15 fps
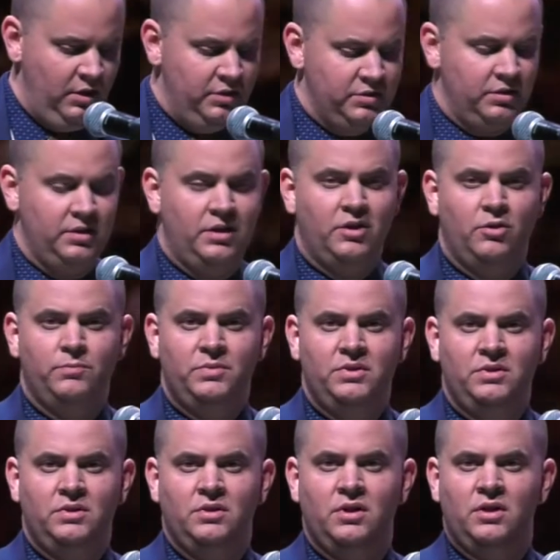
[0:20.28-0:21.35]
Today I'll
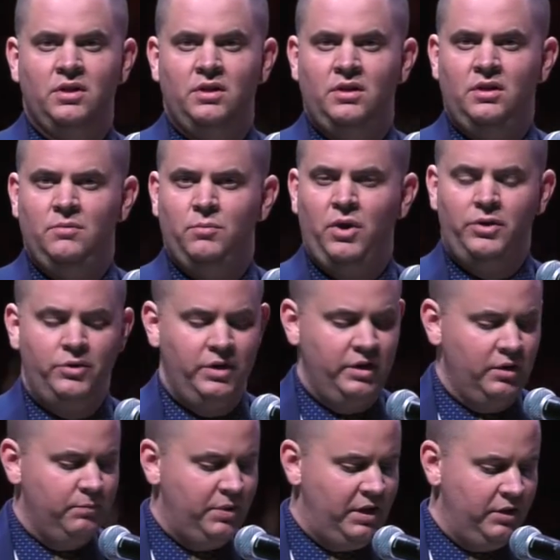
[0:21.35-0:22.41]
be moderating
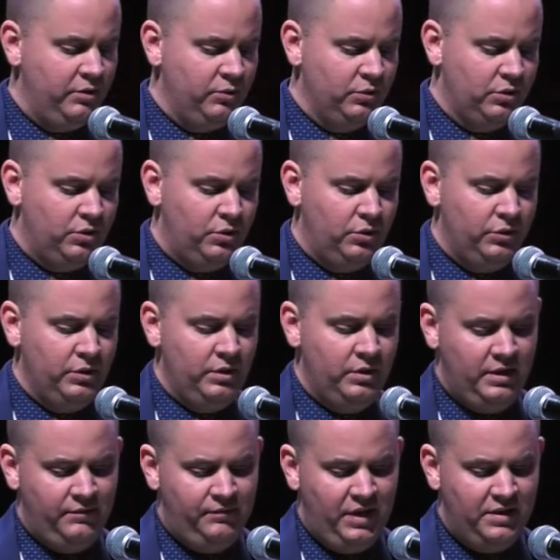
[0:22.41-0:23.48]
a panel called
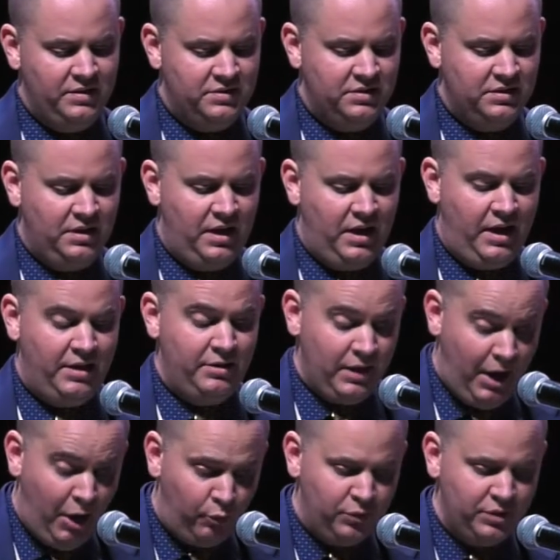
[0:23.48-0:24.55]
Advancing
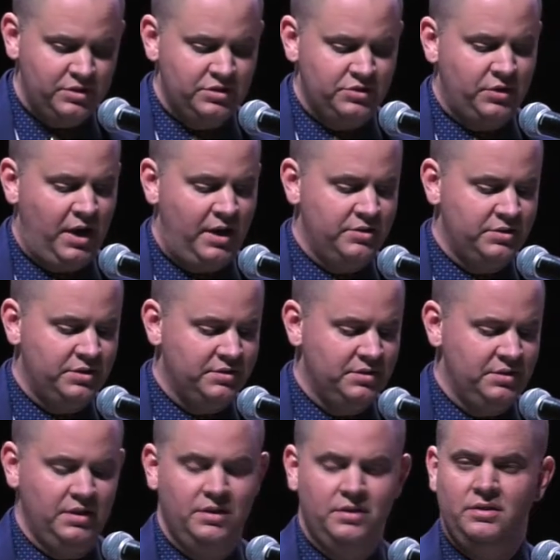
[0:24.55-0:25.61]
Outreach Strategies in
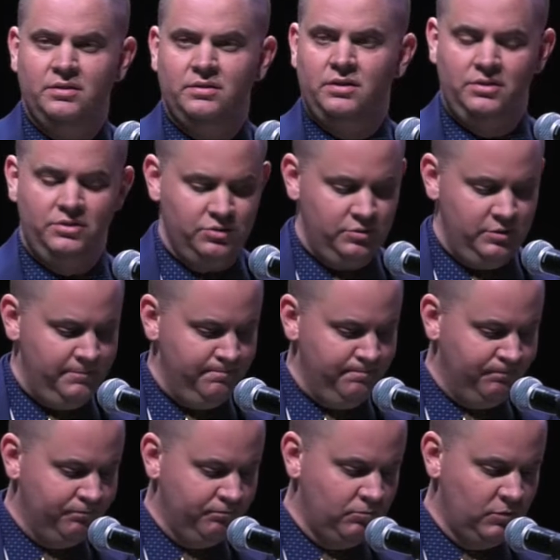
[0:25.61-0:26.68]
Indian Country.
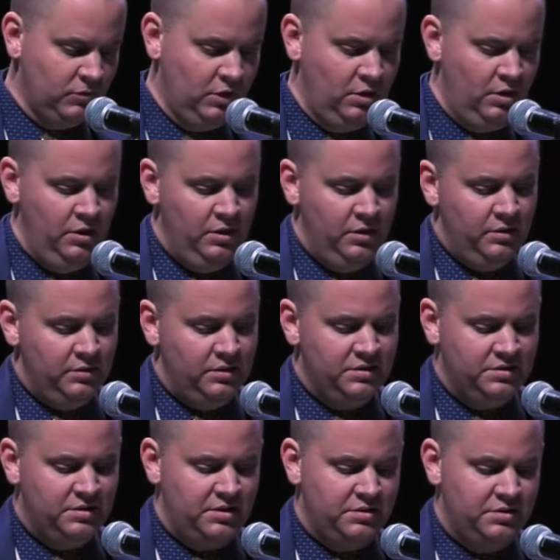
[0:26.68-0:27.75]
This
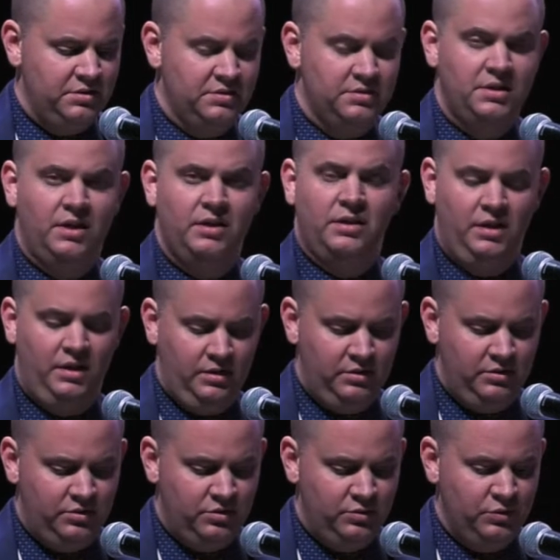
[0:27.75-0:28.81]
session is
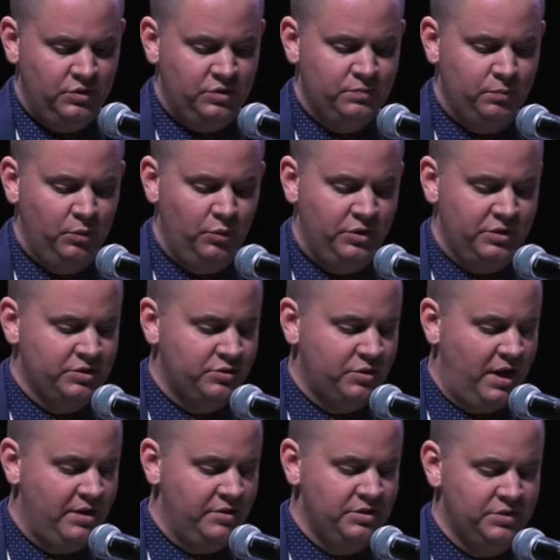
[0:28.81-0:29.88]
dedicated to exploring
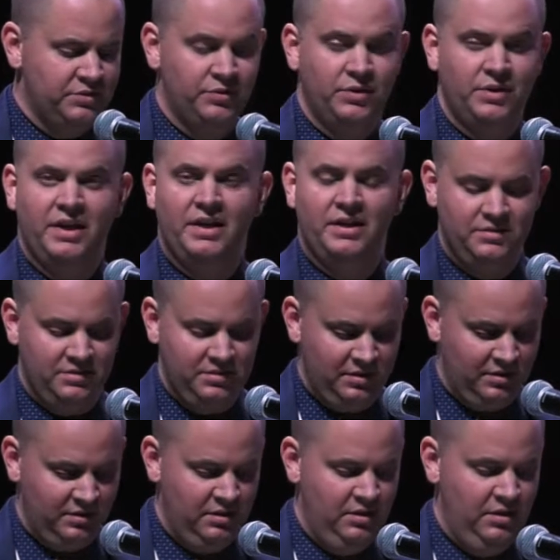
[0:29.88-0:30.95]
strategies for enhancing